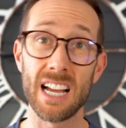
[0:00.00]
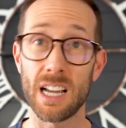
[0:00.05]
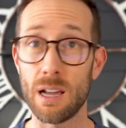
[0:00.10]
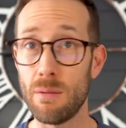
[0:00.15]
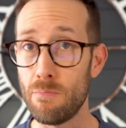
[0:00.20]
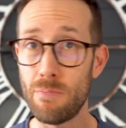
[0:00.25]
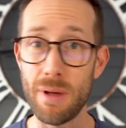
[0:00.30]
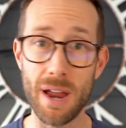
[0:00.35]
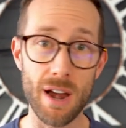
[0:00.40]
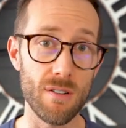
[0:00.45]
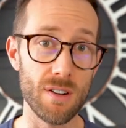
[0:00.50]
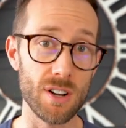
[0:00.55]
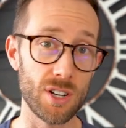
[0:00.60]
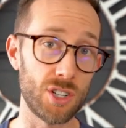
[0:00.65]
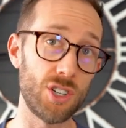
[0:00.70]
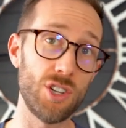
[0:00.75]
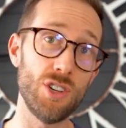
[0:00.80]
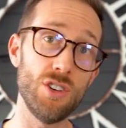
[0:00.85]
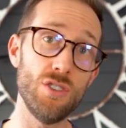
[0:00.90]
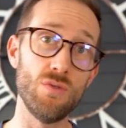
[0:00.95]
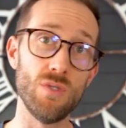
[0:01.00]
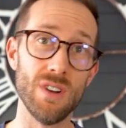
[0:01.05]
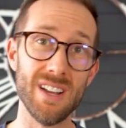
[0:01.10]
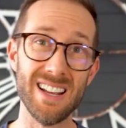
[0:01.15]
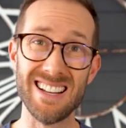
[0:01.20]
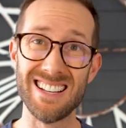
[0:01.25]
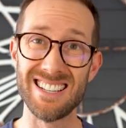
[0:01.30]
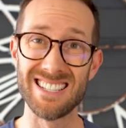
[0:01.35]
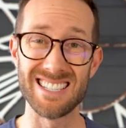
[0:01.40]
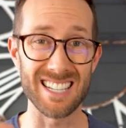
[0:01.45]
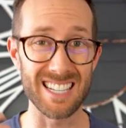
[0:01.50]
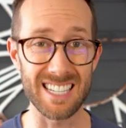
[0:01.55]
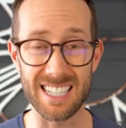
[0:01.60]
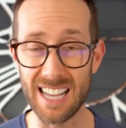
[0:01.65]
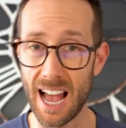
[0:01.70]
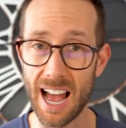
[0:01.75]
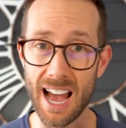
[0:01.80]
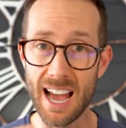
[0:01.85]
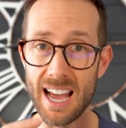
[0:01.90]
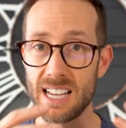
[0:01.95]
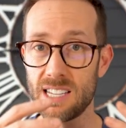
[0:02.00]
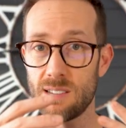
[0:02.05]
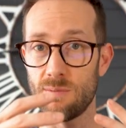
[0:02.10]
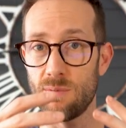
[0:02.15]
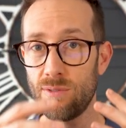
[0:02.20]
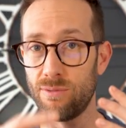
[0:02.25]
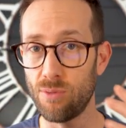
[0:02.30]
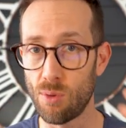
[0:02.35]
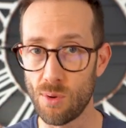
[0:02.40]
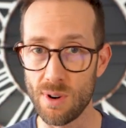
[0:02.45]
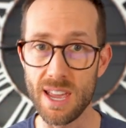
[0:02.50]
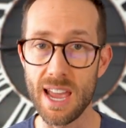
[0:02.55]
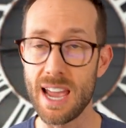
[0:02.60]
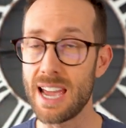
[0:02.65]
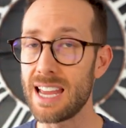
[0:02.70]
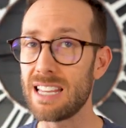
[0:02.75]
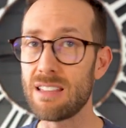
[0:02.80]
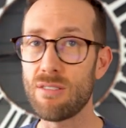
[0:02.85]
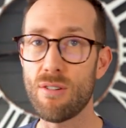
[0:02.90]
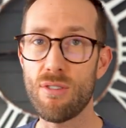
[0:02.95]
compare it to the size of the 4080,